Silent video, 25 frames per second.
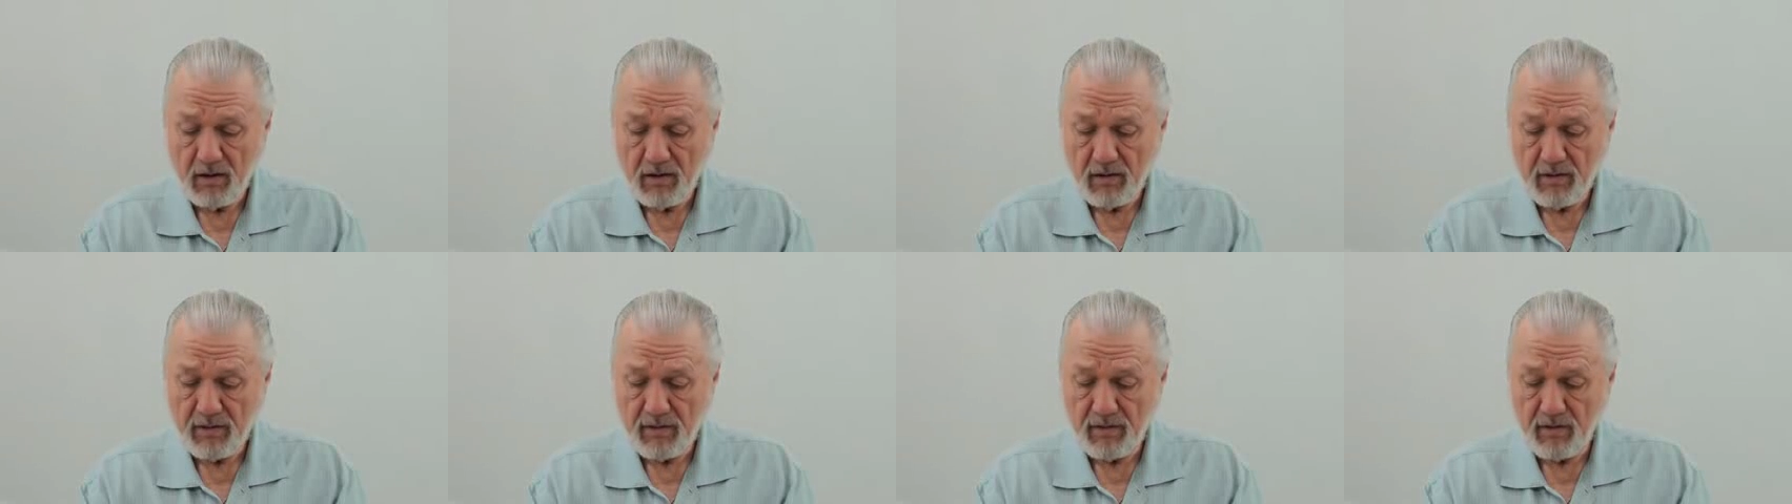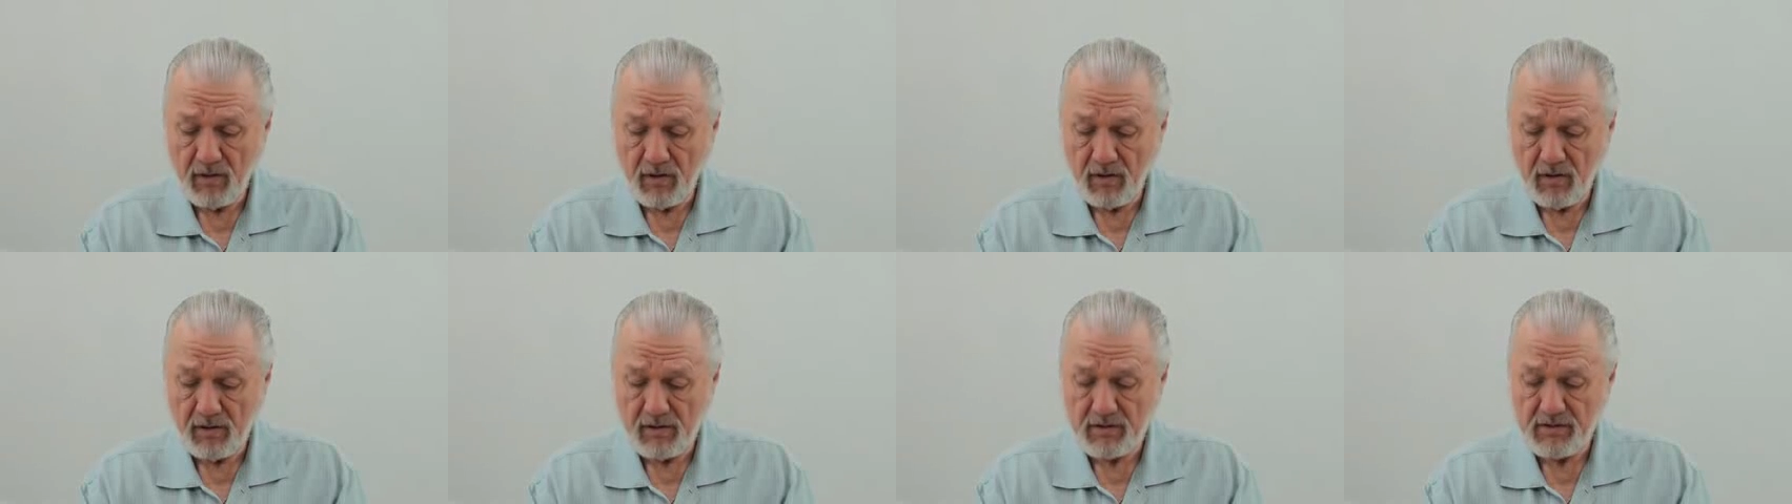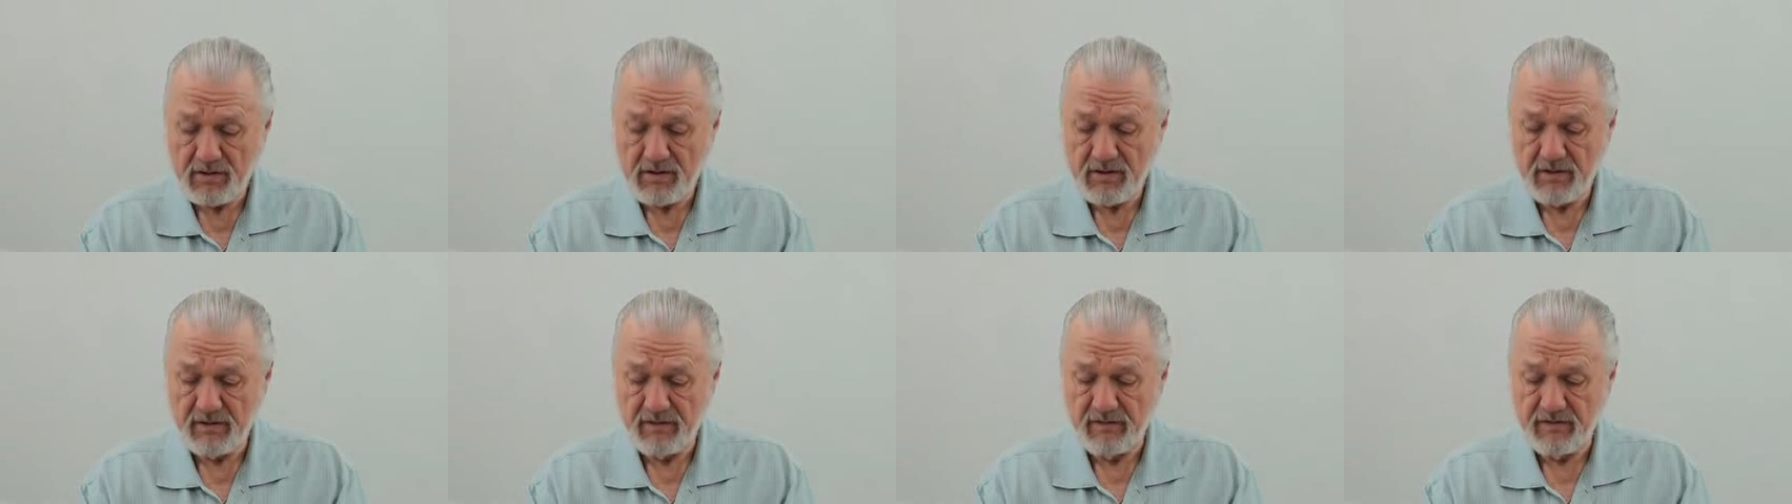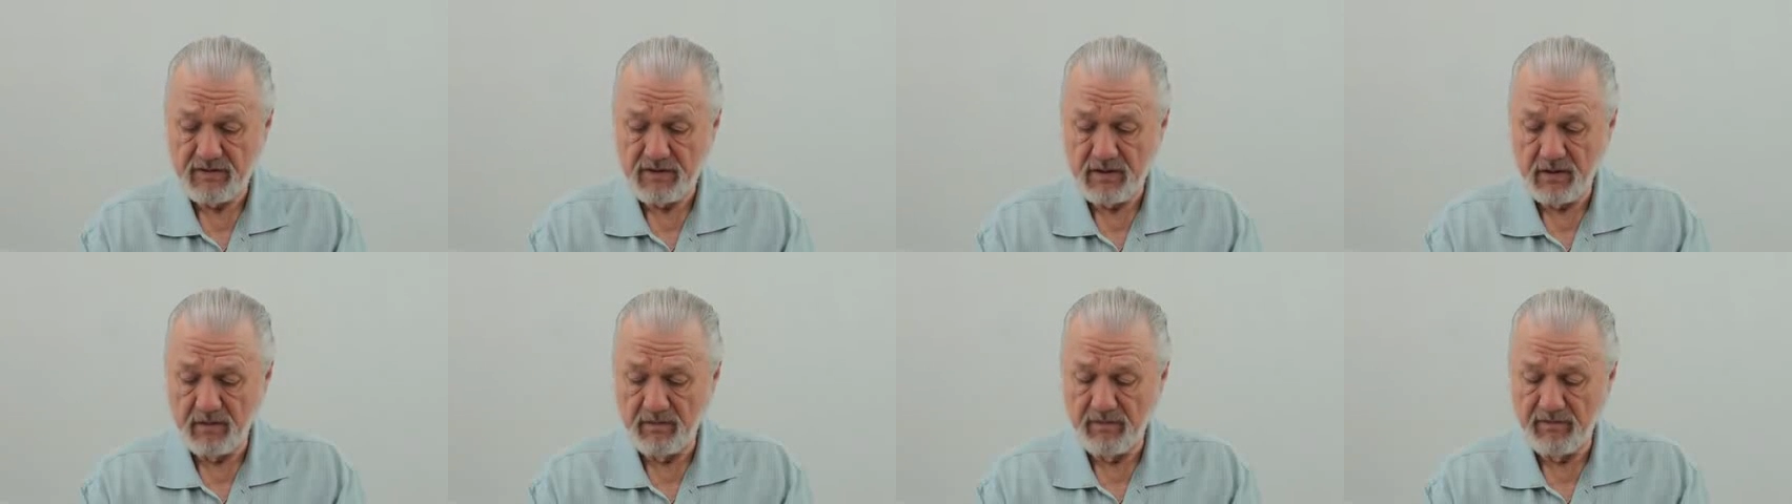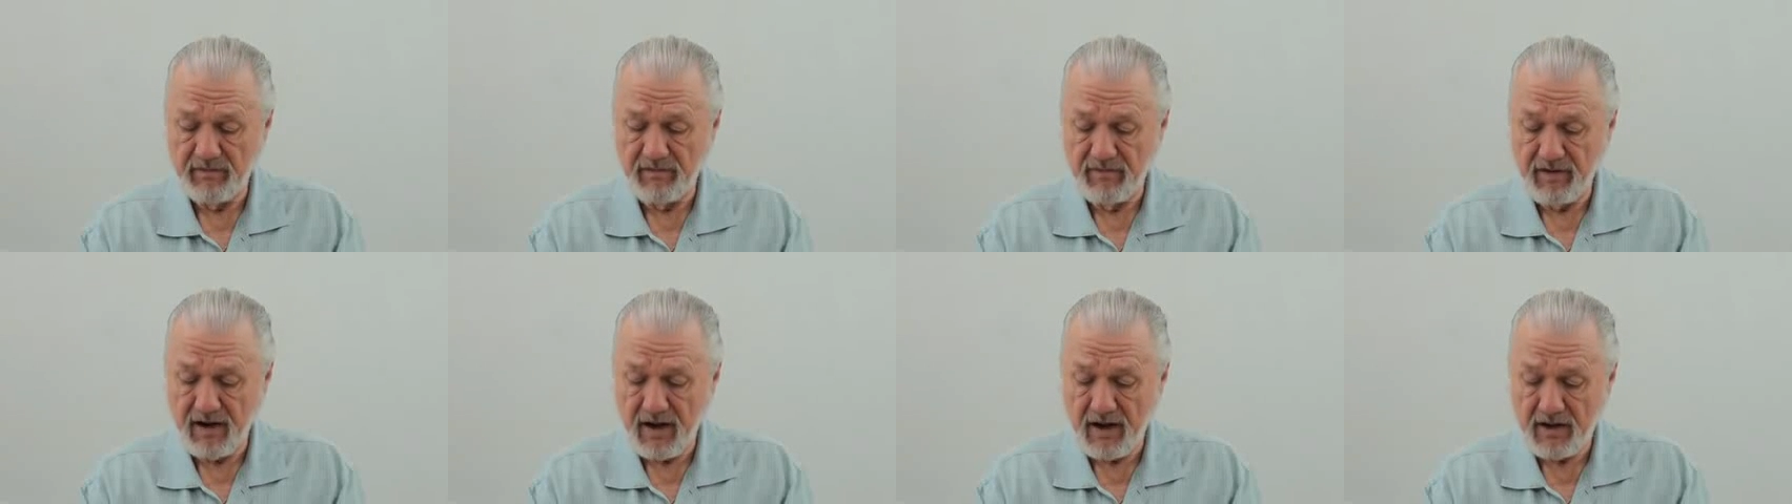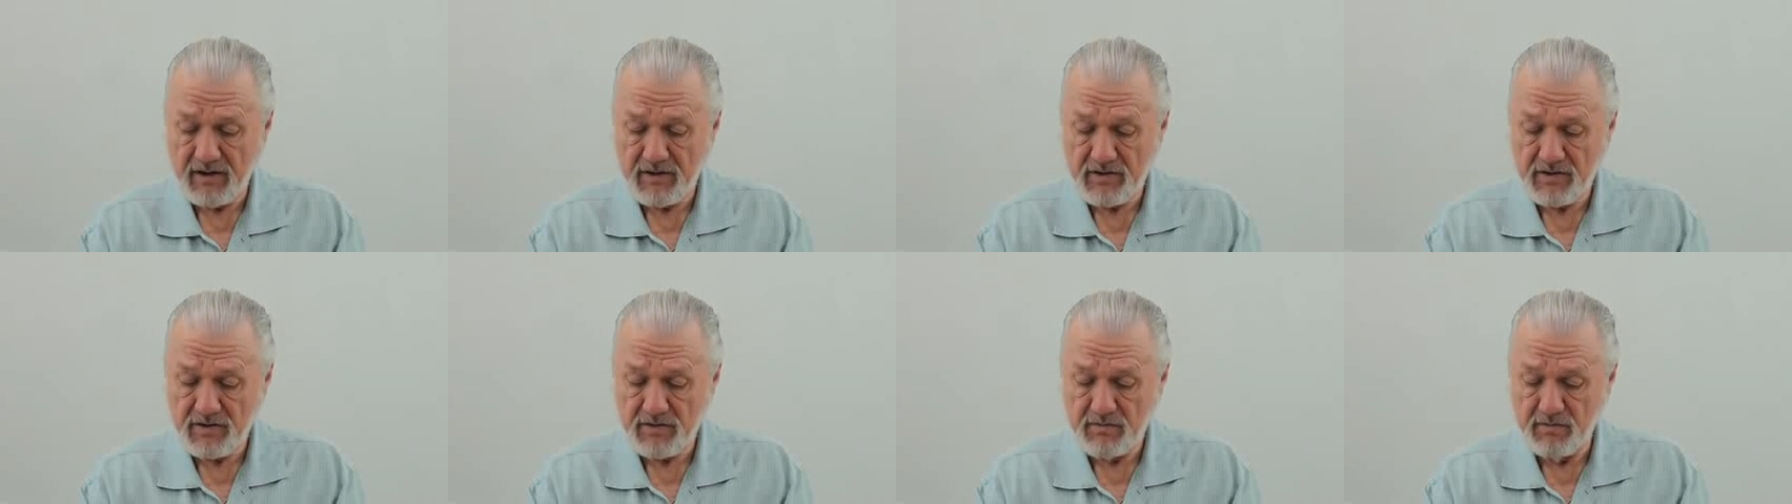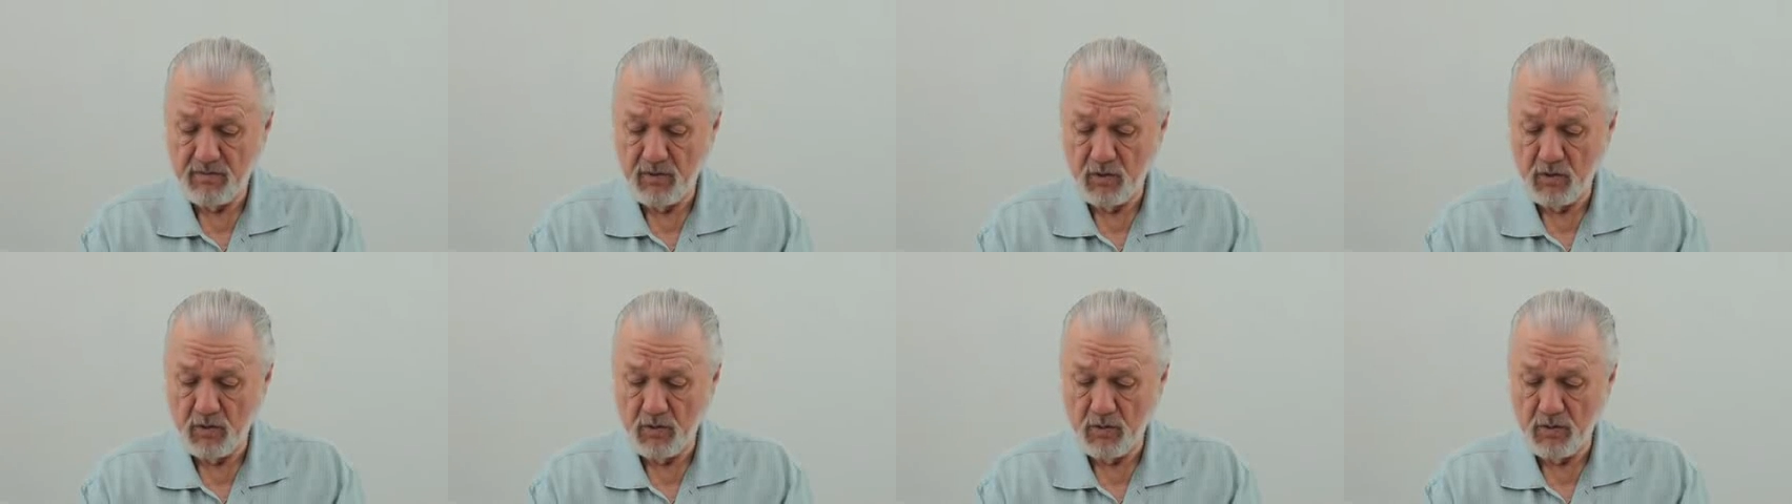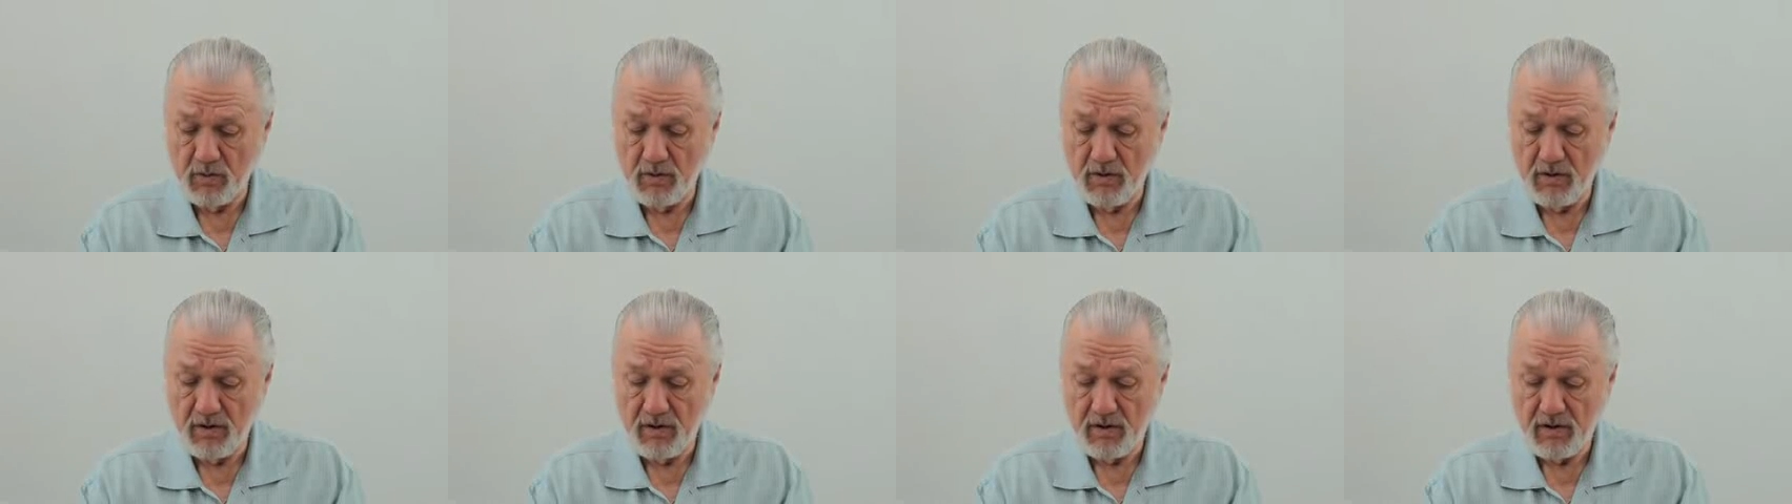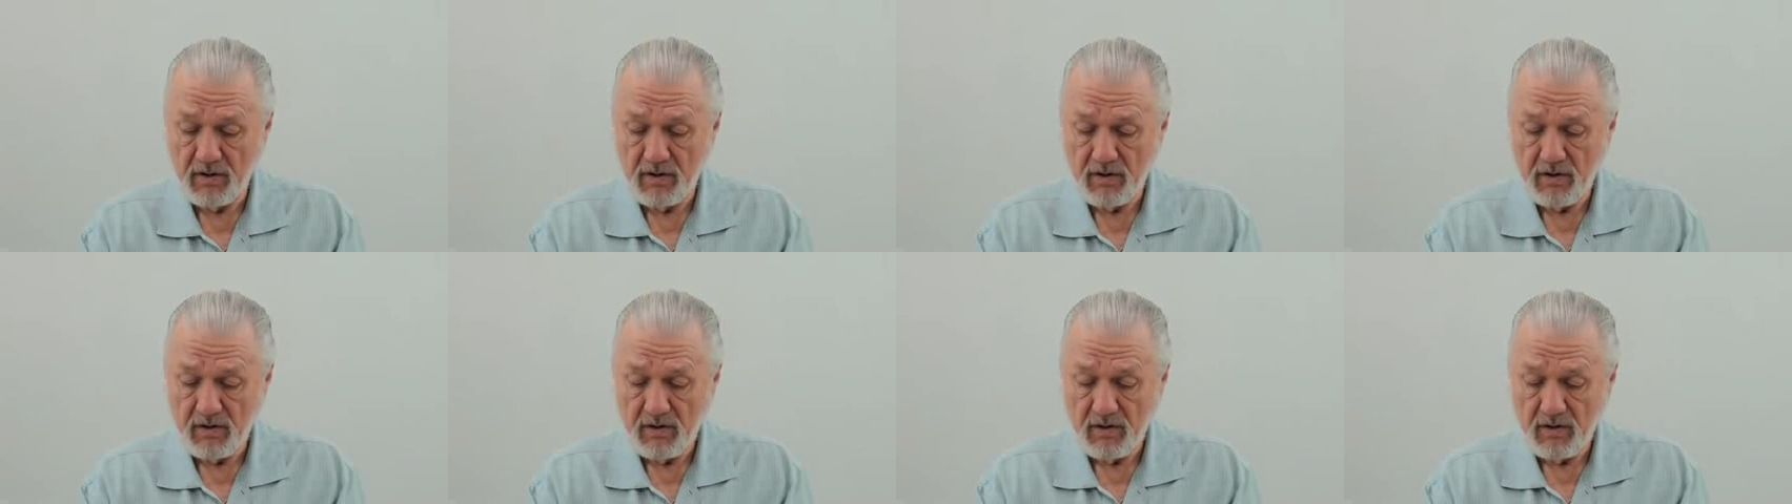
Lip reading: thoughts of some vast mood,